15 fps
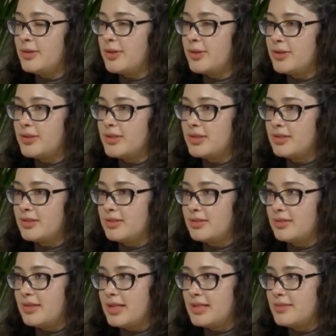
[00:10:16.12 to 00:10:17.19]
not
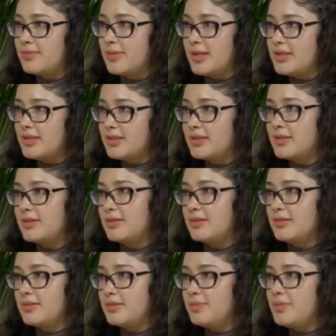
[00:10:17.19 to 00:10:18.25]
as much
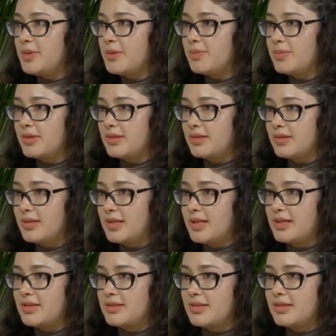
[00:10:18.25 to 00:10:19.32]
people
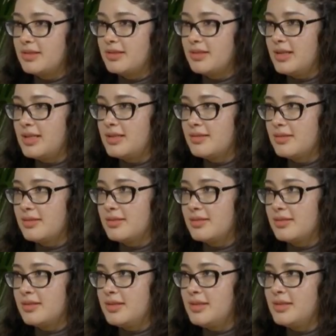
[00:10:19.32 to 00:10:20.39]
as
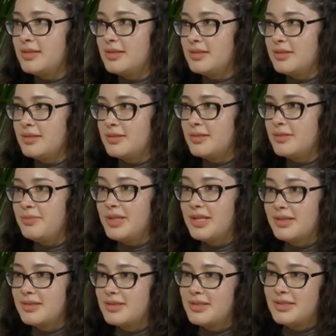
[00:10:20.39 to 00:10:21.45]
in the
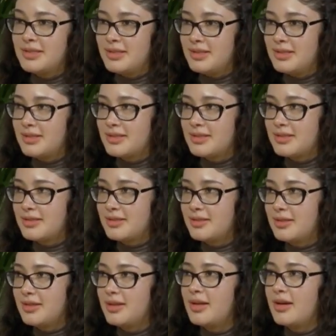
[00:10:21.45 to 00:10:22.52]
big cities,
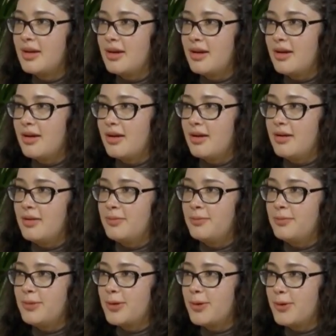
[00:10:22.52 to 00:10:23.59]

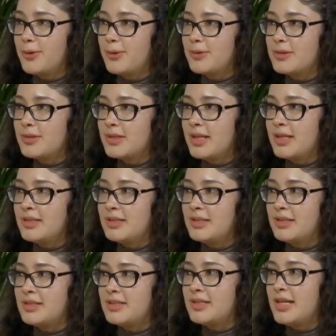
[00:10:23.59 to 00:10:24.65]
because
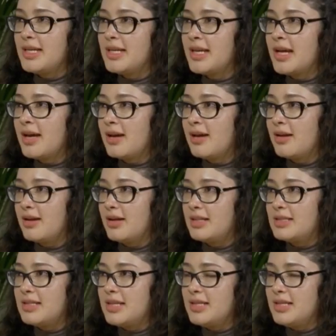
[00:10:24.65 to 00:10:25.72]

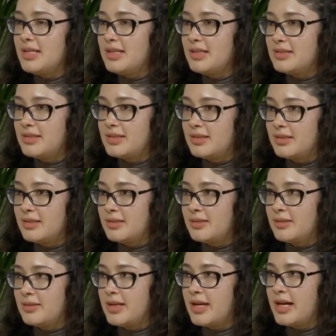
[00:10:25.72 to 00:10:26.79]
they need
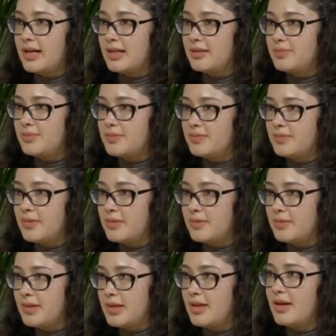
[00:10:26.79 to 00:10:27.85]
help,
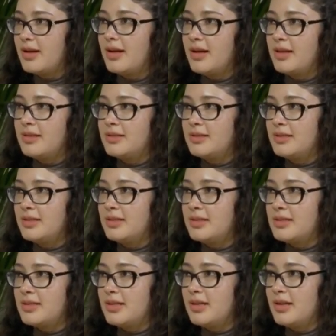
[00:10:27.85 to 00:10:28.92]
and
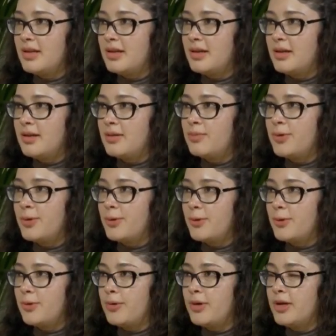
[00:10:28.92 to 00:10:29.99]
they are
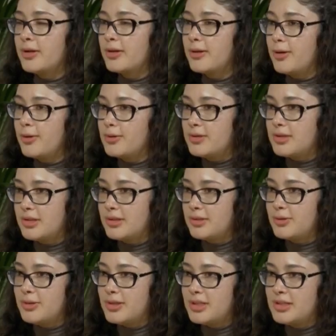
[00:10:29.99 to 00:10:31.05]
more
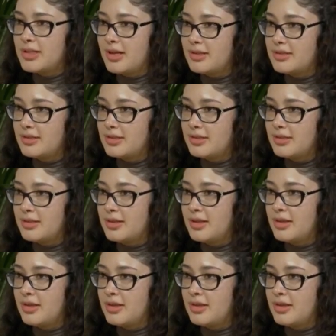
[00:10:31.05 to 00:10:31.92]
closer to each other,